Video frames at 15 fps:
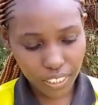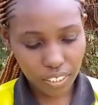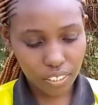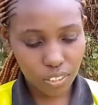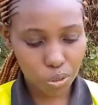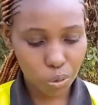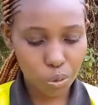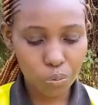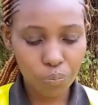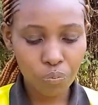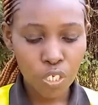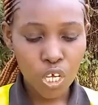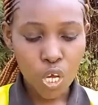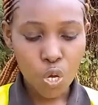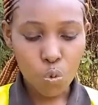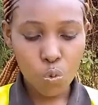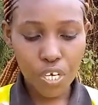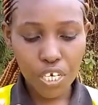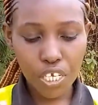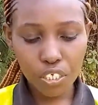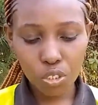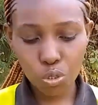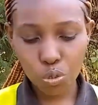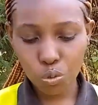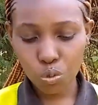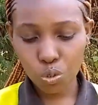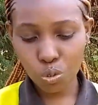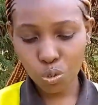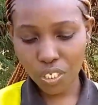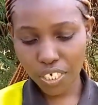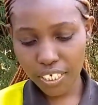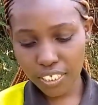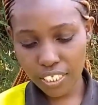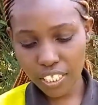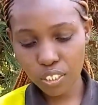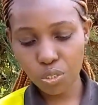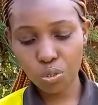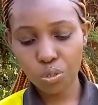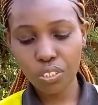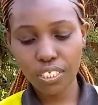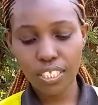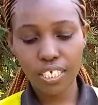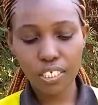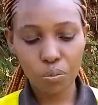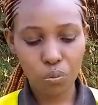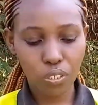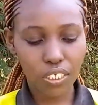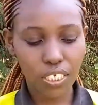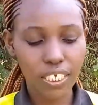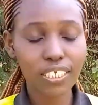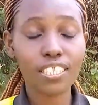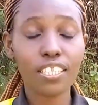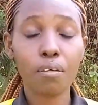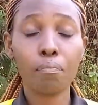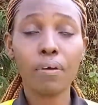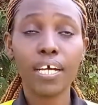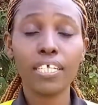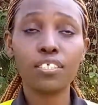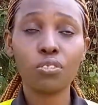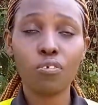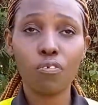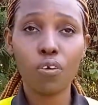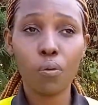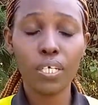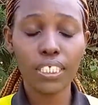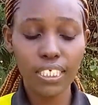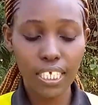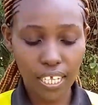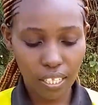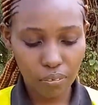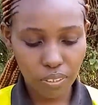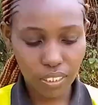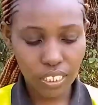So we need to create the tools that protect the parts of ourselves,